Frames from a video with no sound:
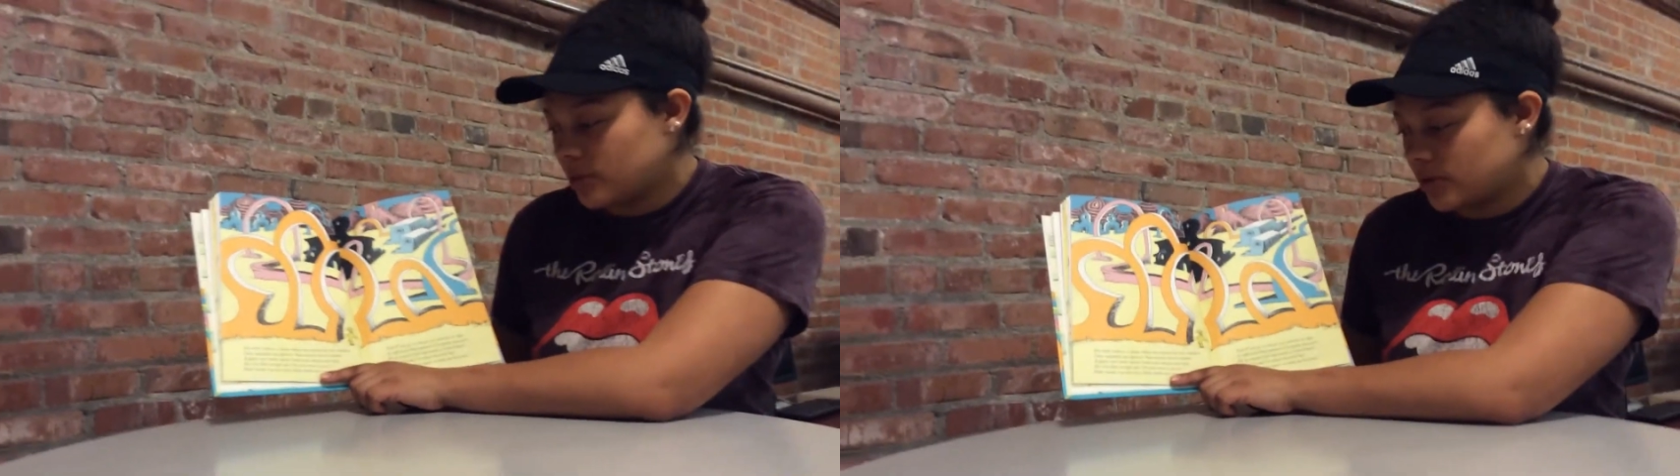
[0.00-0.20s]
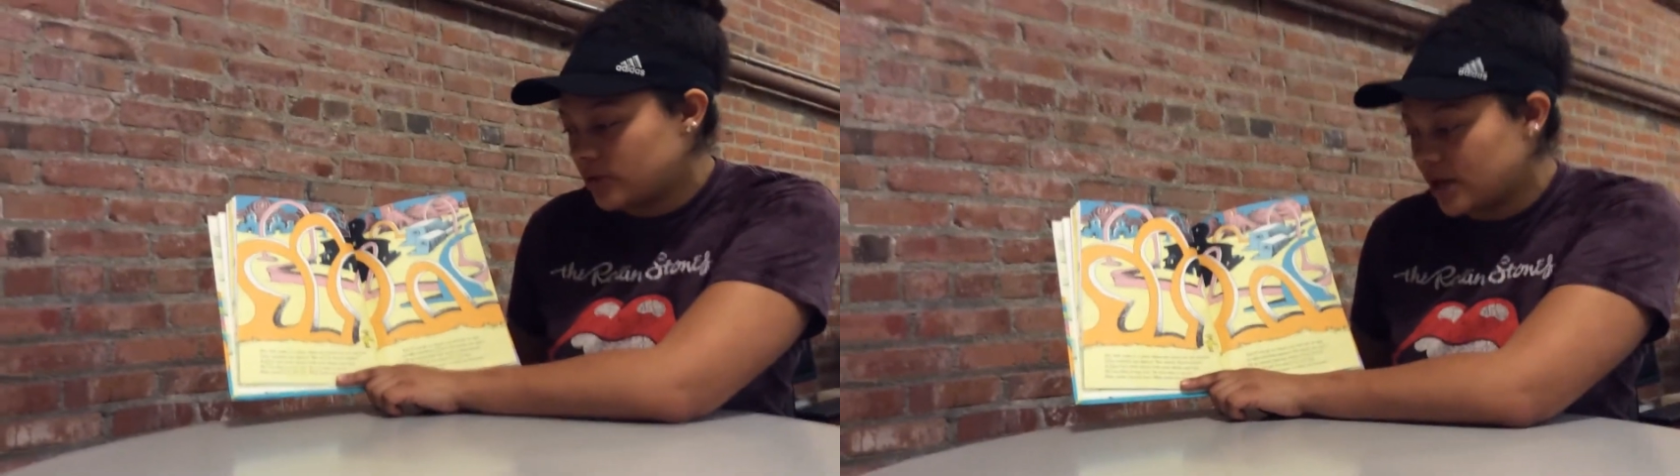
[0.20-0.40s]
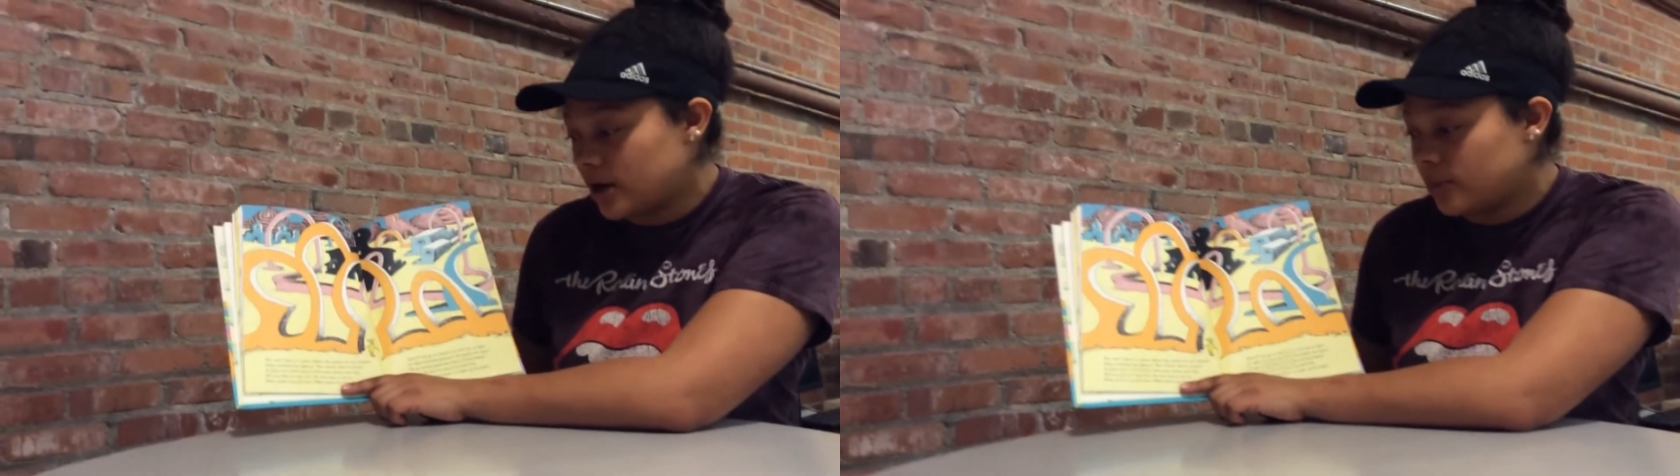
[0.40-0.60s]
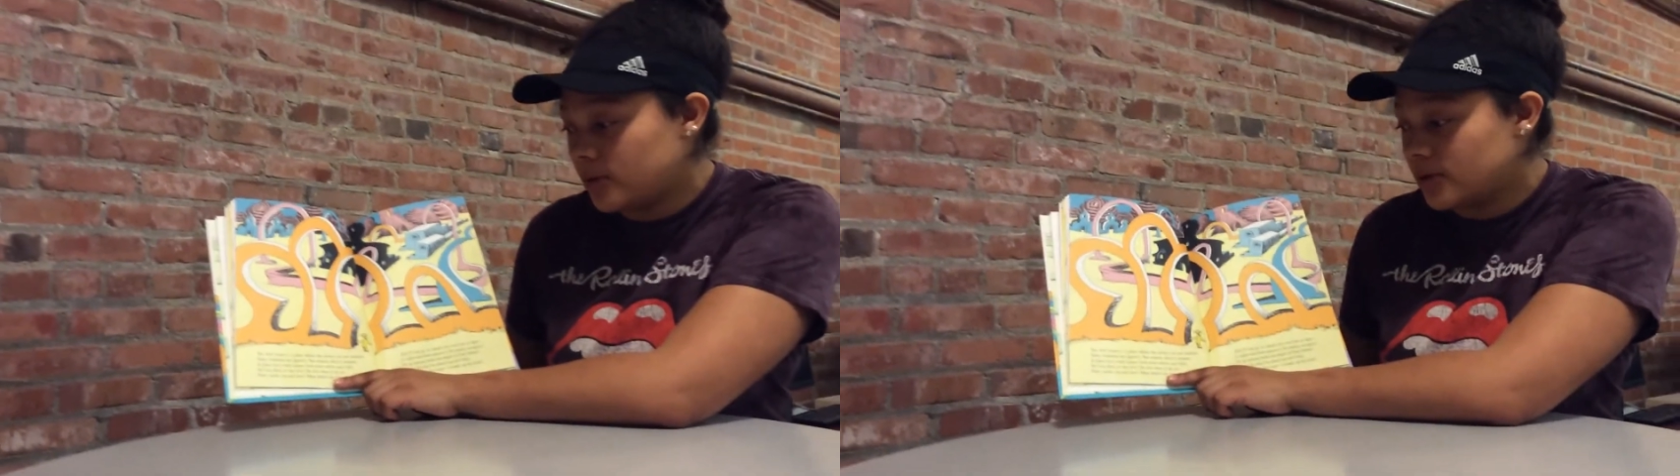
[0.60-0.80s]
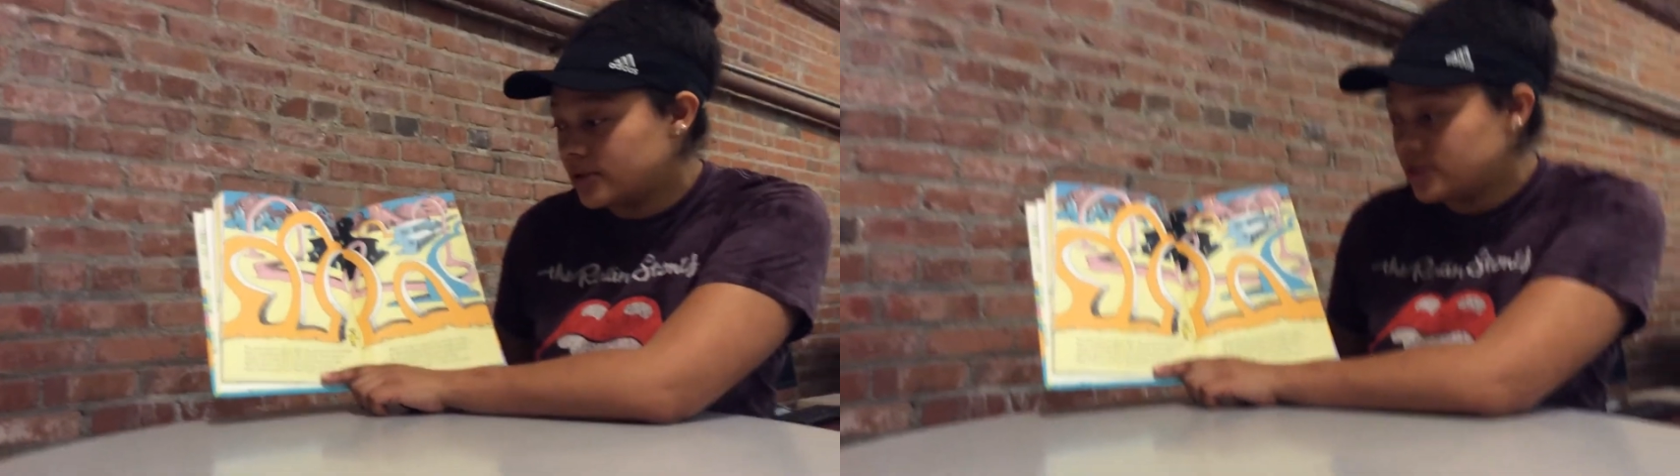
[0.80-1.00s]
both your
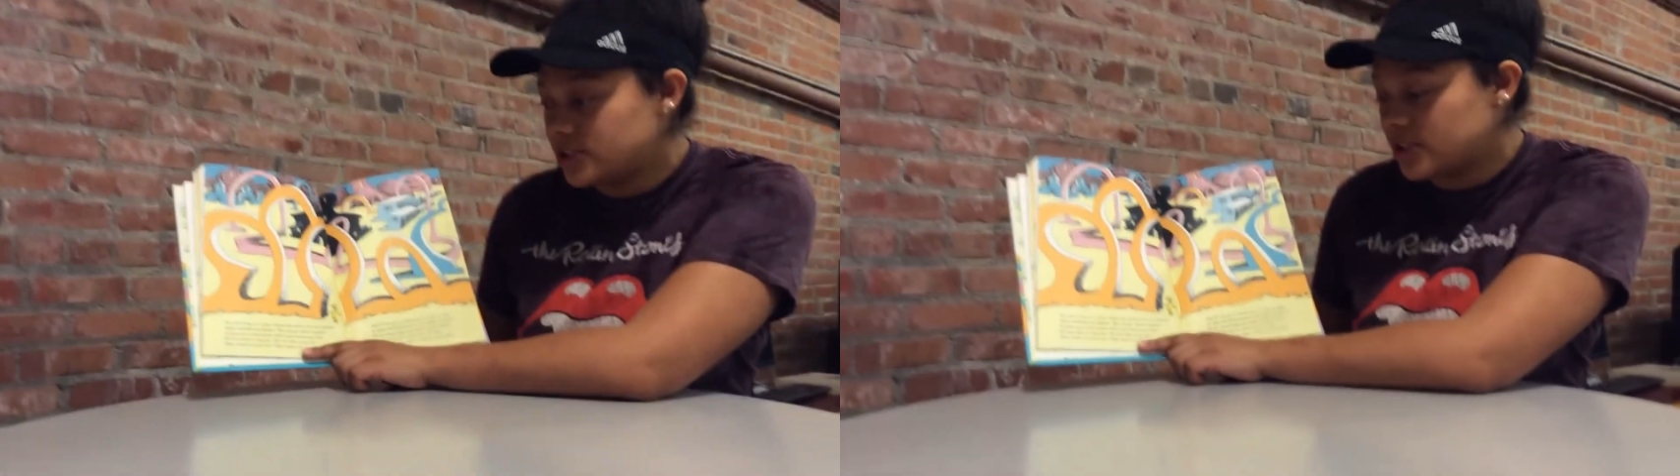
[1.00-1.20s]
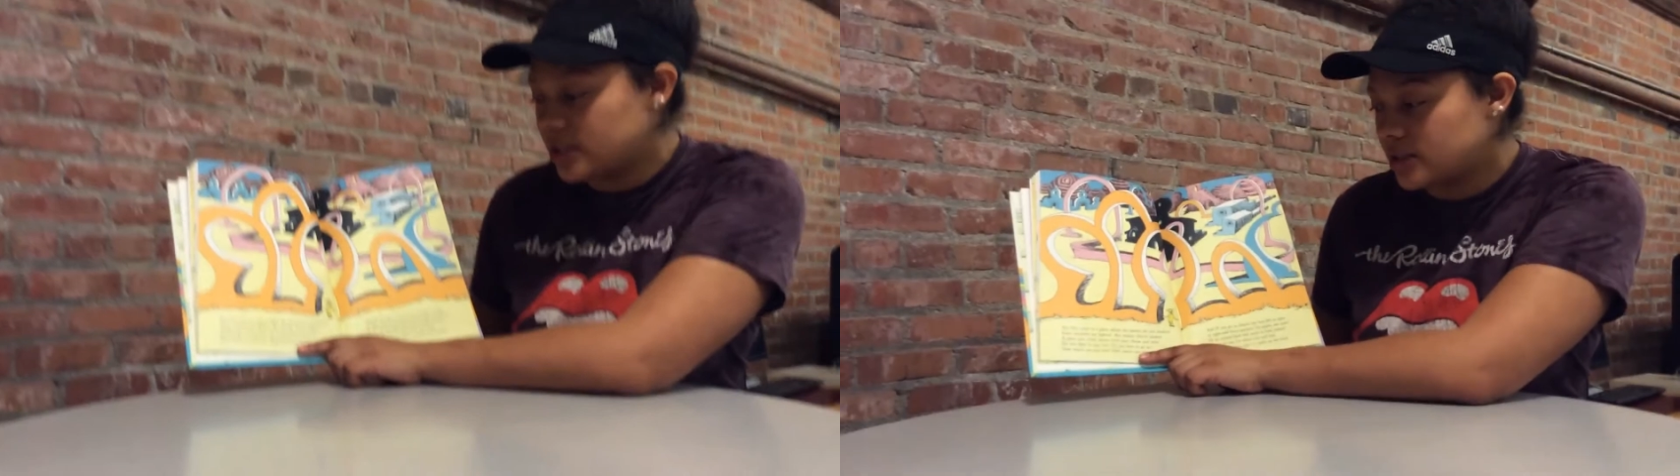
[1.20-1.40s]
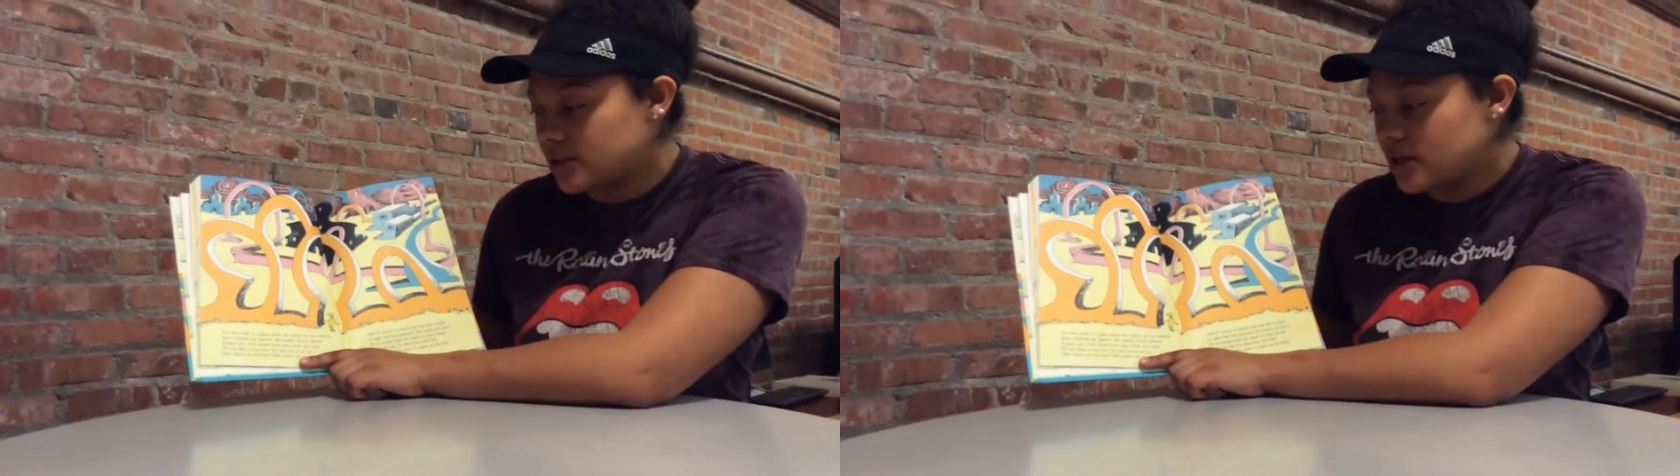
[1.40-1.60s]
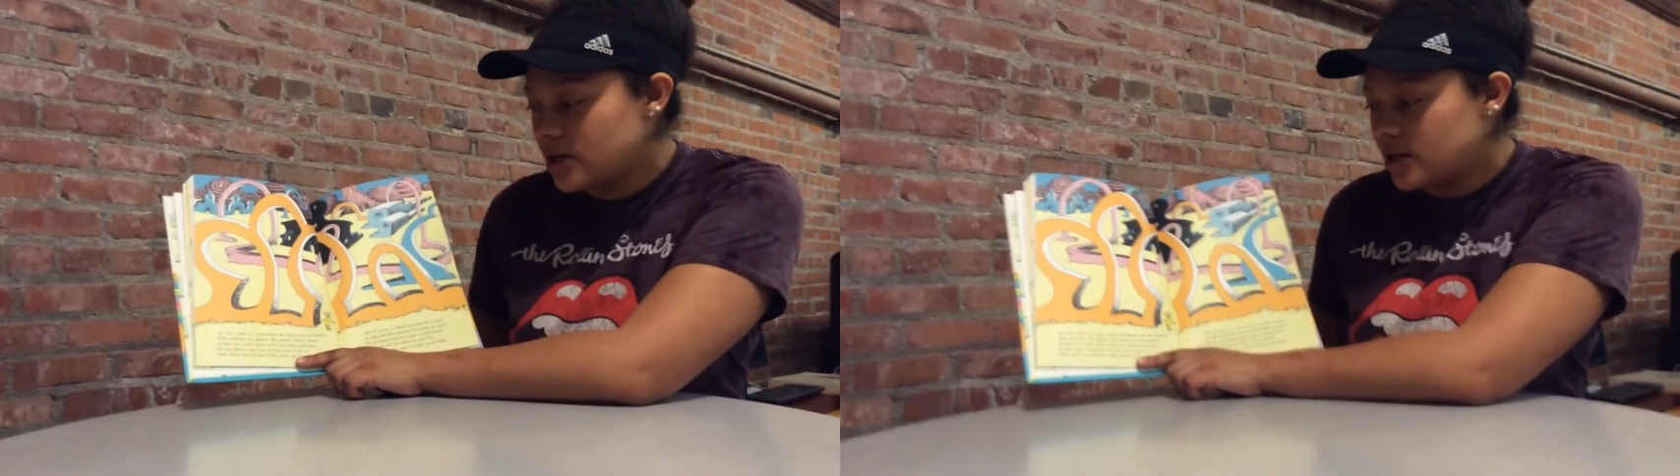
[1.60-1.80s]
elbow and your chin.